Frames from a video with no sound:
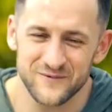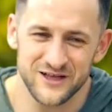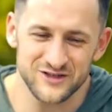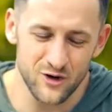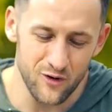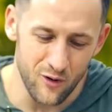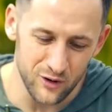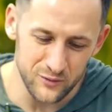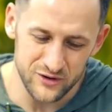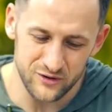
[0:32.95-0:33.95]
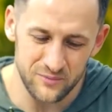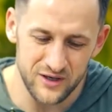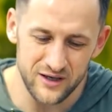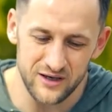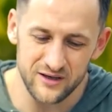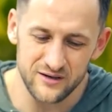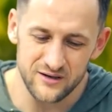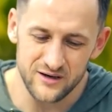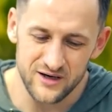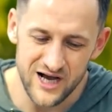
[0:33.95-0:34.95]
let's go all the way to the beginning.
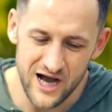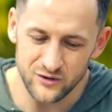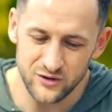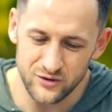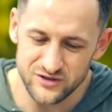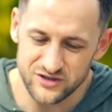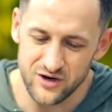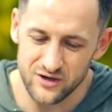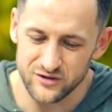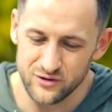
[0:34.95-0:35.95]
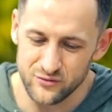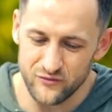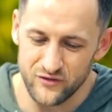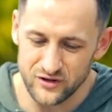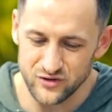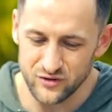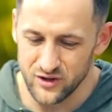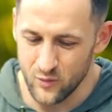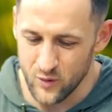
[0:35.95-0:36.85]
How did you start your roofing journey?